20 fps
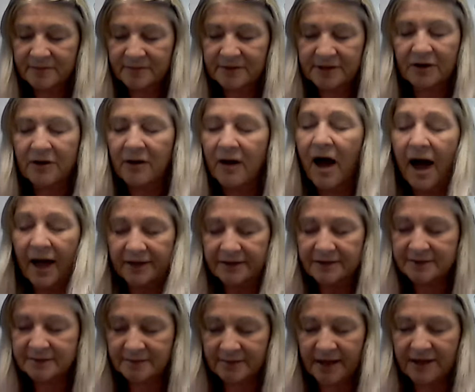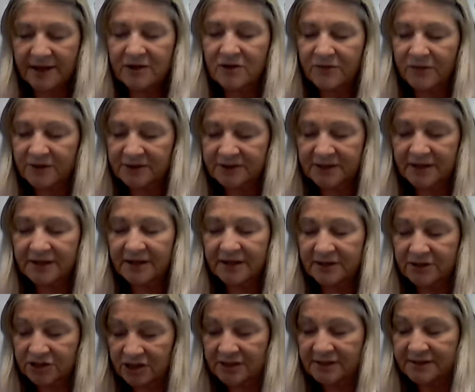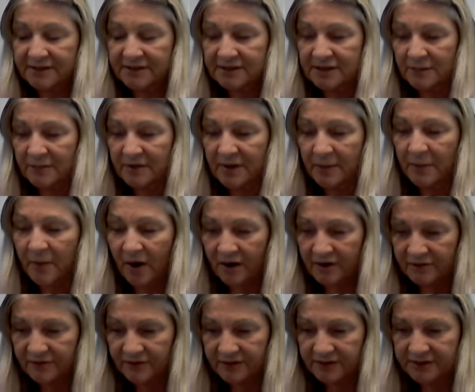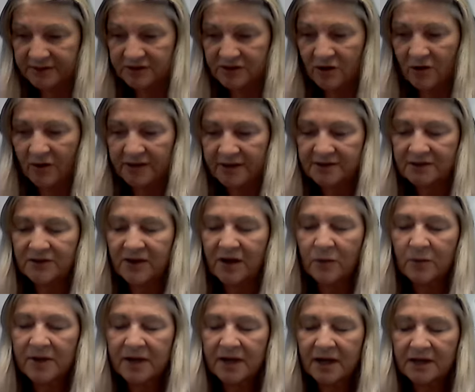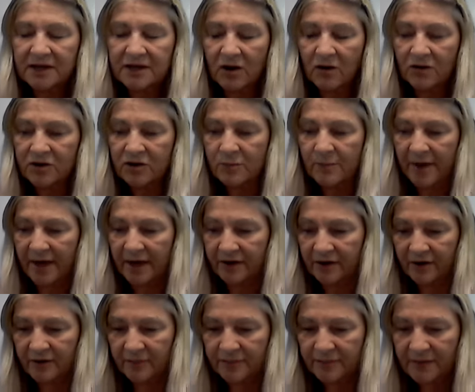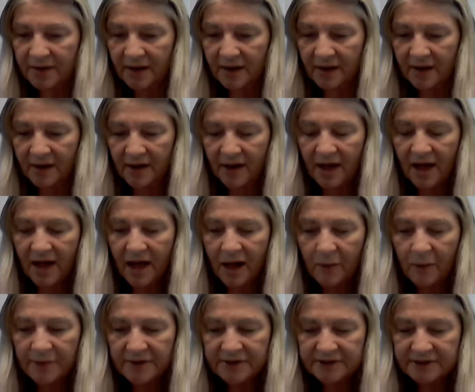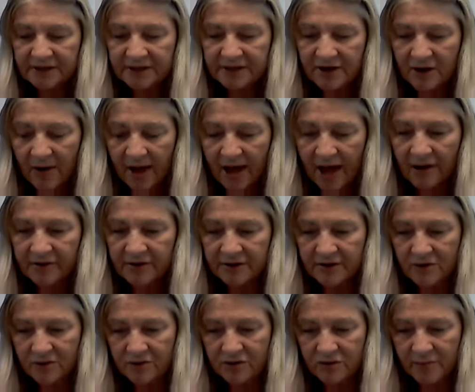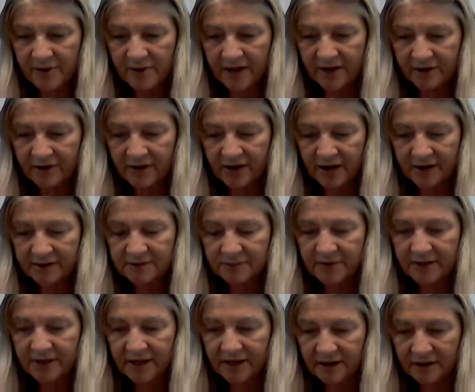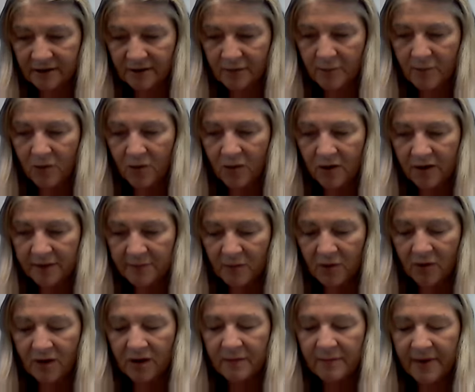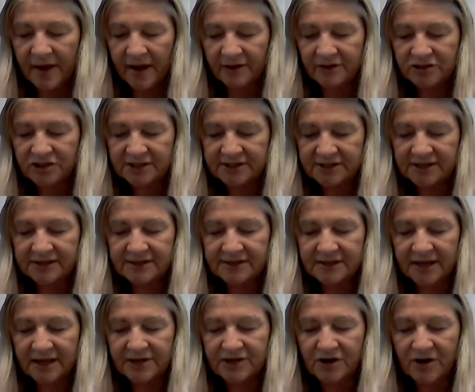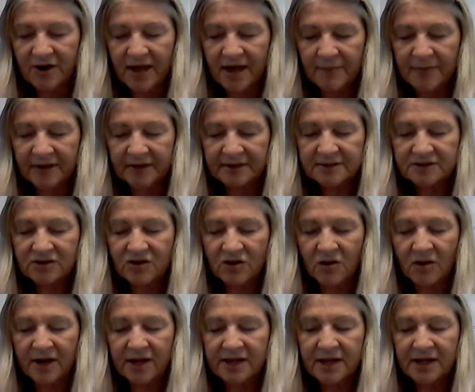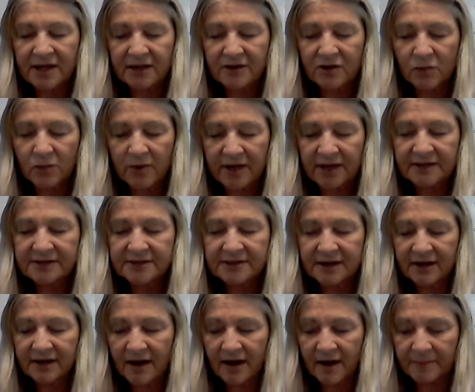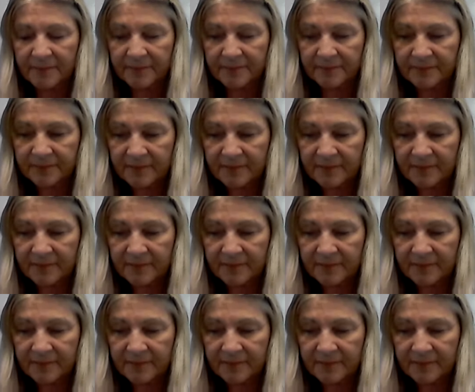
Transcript: Dear God, thank you for sending Jesus to be a part of this story so that we can know you better. Help us to know how to know you better as we hear more and more about Jesus and your epic story in the weeks to come.